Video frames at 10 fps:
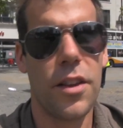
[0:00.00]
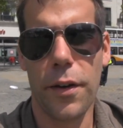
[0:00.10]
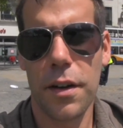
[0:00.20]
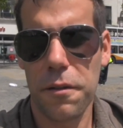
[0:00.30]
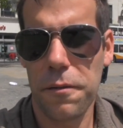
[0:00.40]

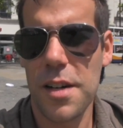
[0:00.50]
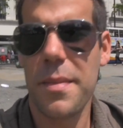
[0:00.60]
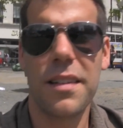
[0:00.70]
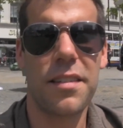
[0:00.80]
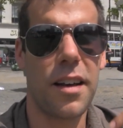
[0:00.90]
doing her
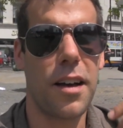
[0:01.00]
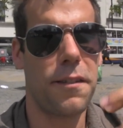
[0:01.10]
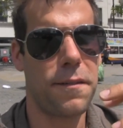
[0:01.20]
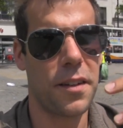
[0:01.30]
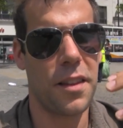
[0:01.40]
Freeman
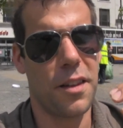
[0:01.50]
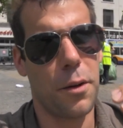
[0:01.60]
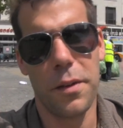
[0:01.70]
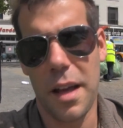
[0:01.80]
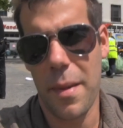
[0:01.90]
stuff and the
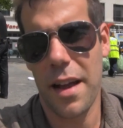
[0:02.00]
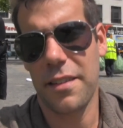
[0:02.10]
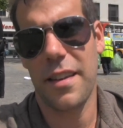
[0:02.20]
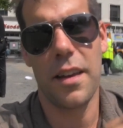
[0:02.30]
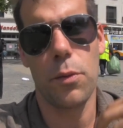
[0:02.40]
whole
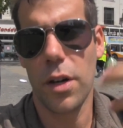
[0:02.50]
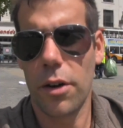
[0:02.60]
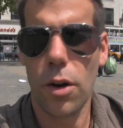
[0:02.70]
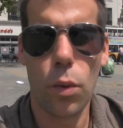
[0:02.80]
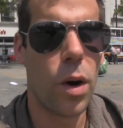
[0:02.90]
Namaste, we
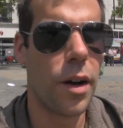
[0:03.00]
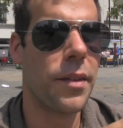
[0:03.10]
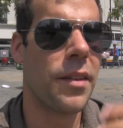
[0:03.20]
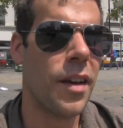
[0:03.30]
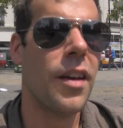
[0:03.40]
are all
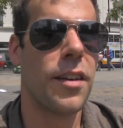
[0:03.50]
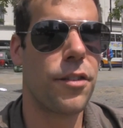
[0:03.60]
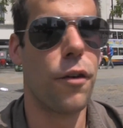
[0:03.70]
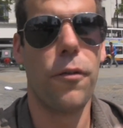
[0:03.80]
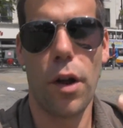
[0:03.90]
one,
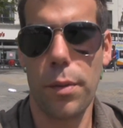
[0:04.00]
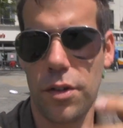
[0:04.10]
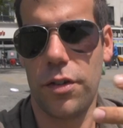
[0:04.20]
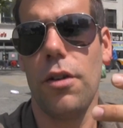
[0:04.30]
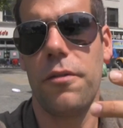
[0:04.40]
so forth,
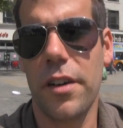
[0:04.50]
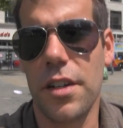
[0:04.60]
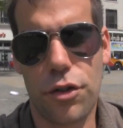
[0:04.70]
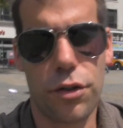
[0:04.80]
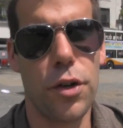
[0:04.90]
which is all
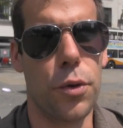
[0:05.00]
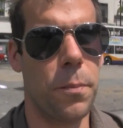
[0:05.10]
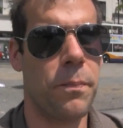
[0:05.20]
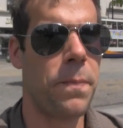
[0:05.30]
very true.